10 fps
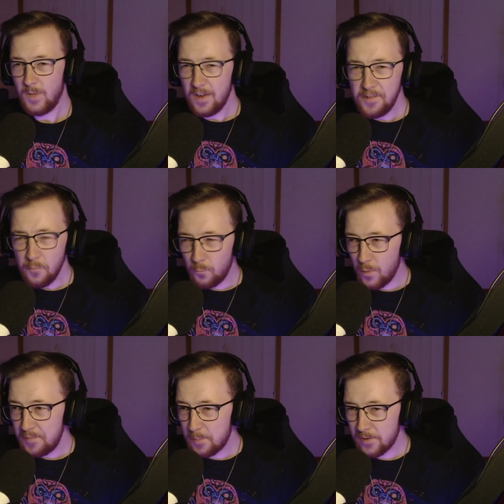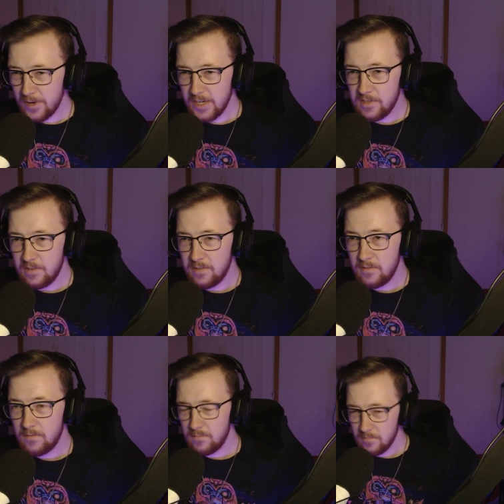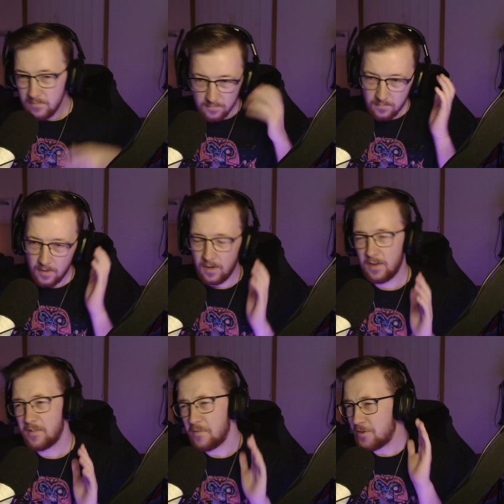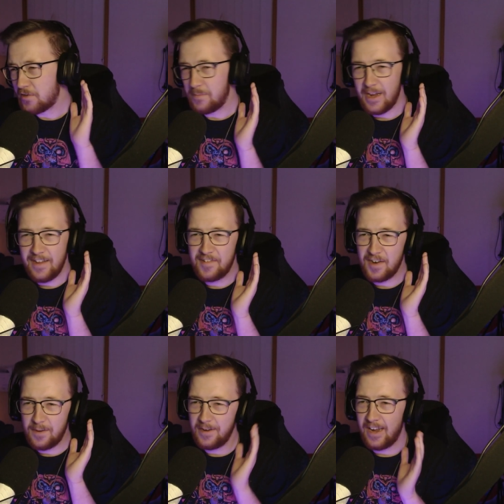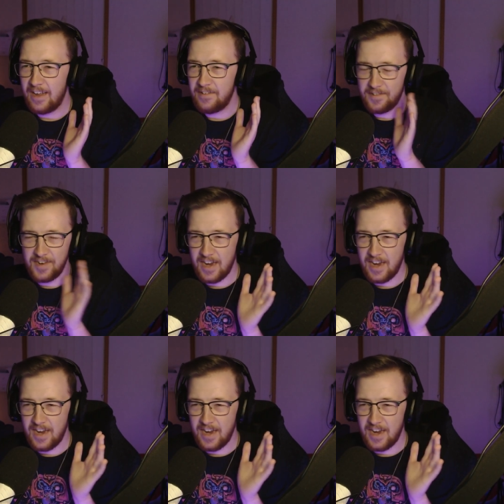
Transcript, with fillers: Is it whispering? Oh, I don't want to turn my headset up in just in